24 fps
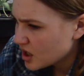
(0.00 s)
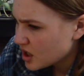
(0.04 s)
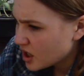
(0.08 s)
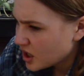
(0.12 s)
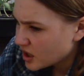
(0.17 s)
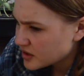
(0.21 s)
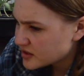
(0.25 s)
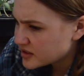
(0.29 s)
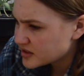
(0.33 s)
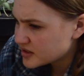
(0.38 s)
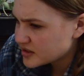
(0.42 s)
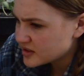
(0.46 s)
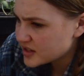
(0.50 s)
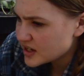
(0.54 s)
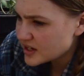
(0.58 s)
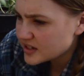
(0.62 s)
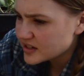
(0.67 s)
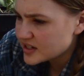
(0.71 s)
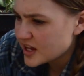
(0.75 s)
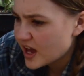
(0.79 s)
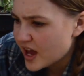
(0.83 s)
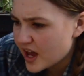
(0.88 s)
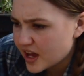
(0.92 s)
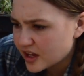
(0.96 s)
6
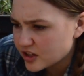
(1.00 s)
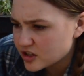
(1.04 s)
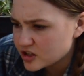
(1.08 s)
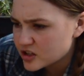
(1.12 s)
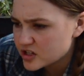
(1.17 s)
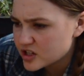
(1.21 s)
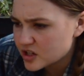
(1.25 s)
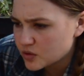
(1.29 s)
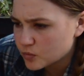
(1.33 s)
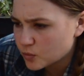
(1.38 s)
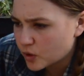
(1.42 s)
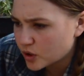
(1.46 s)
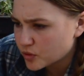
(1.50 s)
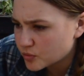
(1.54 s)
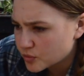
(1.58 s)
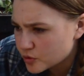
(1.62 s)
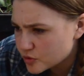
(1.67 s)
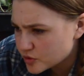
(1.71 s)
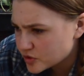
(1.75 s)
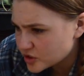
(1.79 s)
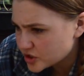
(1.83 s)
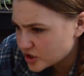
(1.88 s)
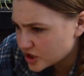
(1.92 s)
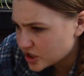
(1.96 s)
hens and 1
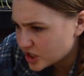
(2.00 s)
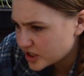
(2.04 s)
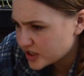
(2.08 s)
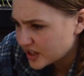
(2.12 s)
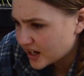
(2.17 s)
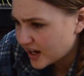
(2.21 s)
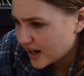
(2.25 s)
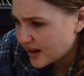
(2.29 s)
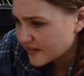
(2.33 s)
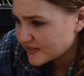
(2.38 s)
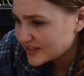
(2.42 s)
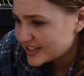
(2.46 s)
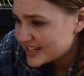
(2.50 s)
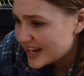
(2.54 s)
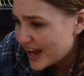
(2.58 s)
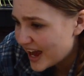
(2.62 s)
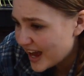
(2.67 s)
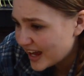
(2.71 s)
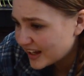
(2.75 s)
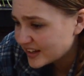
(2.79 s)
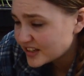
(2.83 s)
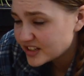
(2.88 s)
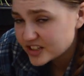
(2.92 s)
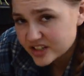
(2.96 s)
rooster, and then I have
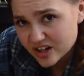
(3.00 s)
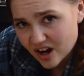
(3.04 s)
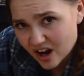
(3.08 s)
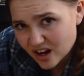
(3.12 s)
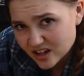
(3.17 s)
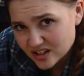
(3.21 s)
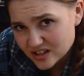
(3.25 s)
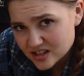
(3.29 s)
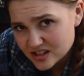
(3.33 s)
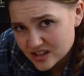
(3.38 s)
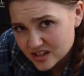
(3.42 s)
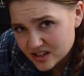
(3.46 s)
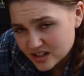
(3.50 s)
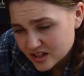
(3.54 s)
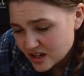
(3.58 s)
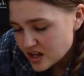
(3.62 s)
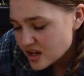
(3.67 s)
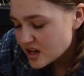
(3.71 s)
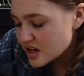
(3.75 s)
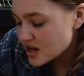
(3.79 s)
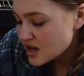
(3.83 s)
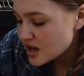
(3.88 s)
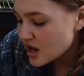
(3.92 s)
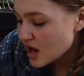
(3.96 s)
10 ducks.
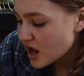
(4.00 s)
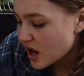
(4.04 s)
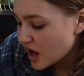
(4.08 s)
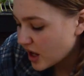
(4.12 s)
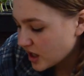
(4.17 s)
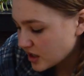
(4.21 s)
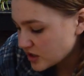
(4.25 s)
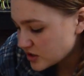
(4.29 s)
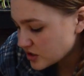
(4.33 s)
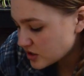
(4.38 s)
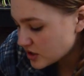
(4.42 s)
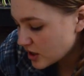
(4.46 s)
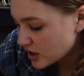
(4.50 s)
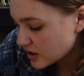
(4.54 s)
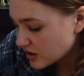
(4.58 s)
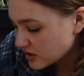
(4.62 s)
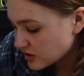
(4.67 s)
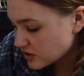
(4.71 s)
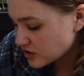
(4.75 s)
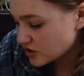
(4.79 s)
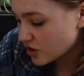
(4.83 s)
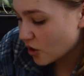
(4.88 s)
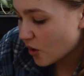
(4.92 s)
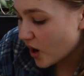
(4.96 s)
And
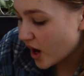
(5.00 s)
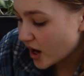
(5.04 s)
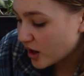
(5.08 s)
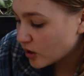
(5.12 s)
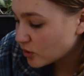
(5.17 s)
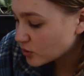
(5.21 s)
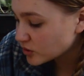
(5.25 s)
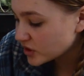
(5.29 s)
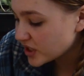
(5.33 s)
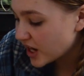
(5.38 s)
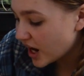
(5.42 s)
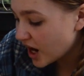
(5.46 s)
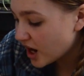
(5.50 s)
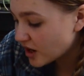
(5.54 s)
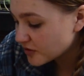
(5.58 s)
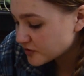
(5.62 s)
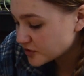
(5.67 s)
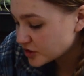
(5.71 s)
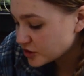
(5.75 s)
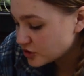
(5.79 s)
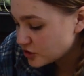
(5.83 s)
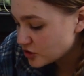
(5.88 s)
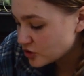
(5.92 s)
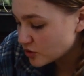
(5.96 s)
so I only have
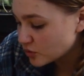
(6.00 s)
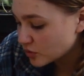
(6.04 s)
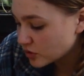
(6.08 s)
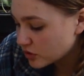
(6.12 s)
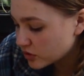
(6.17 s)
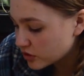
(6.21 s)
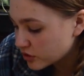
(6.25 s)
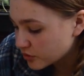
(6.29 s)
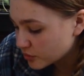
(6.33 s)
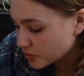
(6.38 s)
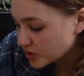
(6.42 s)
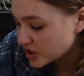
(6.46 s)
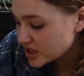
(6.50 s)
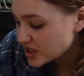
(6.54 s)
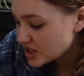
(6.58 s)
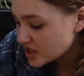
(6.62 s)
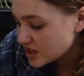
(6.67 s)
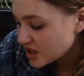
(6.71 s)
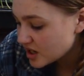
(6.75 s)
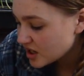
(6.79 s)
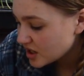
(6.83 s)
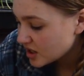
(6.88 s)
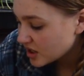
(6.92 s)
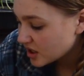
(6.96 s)
to do
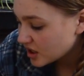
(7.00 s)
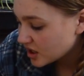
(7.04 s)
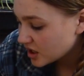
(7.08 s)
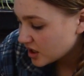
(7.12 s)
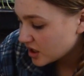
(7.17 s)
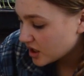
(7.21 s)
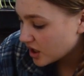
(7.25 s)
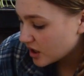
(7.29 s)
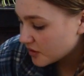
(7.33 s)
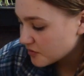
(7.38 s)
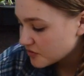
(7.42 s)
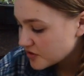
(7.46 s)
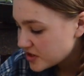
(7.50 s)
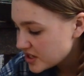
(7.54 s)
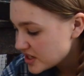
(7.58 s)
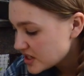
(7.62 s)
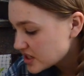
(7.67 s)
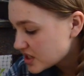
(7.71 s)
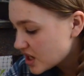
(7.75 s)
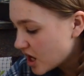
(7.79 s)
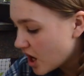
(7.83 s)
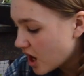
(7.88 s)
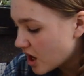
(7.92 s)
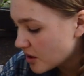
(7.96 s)
3 of these
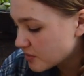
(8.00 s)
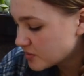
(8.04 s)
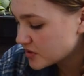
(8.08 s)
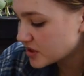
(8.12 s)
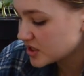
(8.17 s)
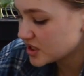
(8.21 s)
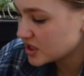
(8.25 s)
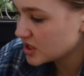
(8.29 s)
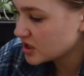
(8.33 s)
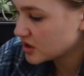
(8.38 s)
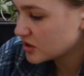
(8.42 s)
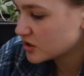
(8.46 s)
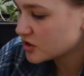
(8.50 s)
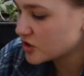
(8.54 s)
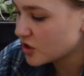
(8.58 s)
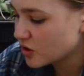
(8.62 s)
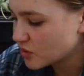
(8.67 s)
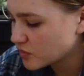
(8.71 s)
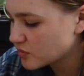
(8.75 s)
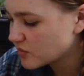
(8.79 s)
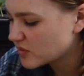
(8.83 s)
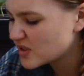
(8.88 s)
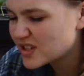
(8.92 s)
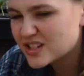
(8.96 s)
cups,
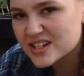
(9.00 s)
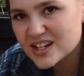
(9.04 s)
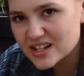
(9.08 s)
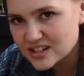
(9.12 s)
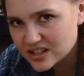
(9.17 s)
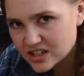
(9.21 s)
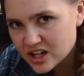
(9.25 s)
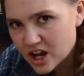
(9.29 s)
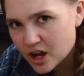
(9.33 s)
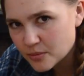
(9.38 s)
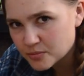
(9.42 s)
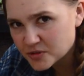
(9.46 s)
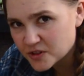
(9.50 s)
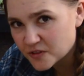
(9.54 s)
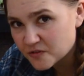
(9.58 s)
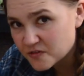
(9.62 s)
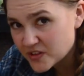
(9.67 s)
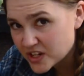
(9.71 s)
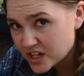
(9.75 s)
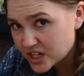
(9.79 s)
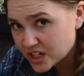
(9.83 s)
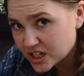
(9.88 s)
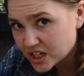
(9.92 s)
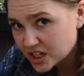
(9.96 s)
so 6 cups of
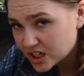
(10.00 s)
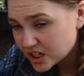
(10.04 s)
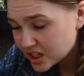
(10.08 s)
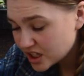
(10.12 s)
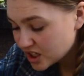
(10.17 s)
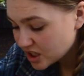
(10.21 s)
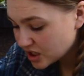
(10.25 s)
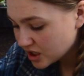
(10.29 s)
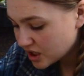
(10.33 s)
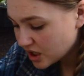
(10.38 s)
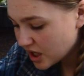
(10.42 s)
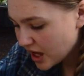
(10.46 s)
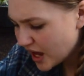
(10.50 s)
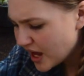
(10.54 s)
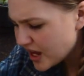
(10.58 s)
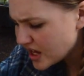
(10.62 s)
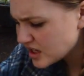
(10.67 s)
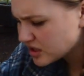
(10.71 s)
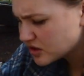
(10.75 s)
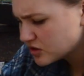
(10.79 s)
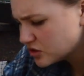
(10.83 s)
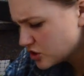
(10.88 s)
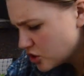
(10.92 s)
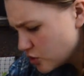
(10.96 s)
feed
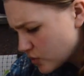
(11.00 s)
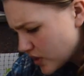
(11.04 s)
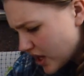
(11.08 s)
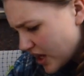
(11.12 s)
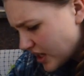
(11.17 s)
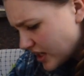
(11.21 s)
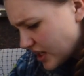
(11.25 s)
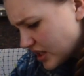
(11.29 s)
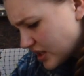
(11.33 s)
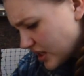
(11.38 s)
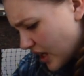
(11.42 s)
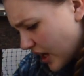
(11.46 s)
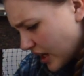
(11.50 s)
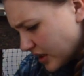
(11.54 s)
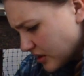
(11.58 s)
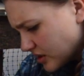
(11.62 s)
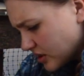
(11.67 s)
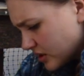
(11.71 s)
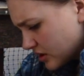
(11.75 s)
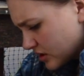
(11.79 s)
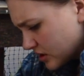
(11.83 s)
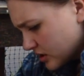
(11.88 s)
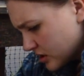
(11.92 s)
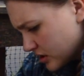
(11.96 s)
hey, you can't eat that.
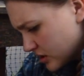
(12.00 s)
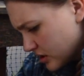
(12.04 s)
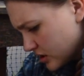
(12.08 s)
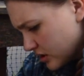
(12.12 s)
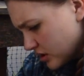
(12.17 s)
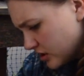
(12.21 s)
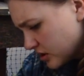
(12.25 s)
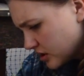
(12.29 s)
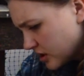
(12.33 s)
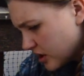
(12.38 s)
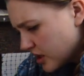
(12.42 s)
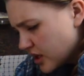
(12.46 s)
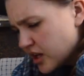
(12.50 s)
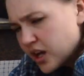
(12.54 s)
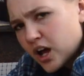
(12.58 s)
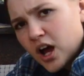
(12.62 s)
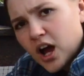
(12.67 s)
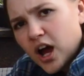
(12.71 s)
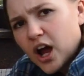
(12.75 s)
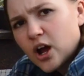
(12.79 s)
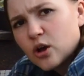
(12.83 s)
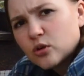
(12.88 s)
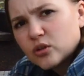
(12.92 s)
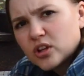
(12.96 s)

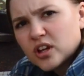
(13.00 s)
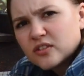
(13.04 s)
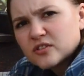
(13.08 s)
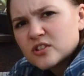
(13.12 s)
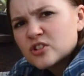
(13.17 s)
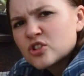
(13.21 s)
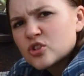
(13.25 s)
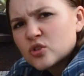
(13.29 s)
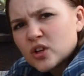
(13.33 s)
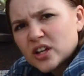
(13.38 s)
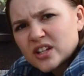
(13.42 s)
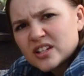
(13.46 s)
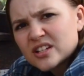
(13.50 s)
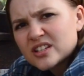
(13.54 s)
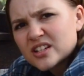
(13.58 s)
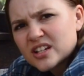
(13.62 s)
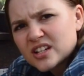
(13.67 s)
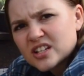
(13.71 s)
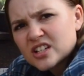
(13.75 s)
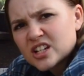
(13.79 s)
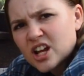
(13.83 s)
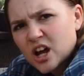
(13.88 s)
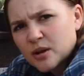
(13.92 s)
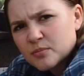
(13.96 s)
I only have to do like
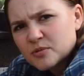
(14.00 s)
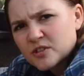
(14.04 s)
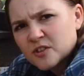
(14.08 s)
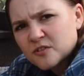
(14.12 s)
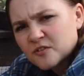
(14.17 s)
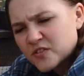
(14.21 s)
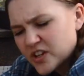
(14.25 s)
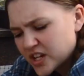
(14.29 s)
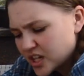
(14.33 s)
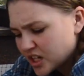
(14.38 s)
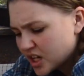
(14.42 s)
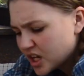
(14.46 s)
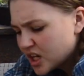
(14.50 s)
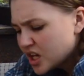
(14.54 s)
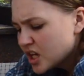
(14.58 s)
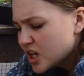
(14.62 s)
6 cups of feed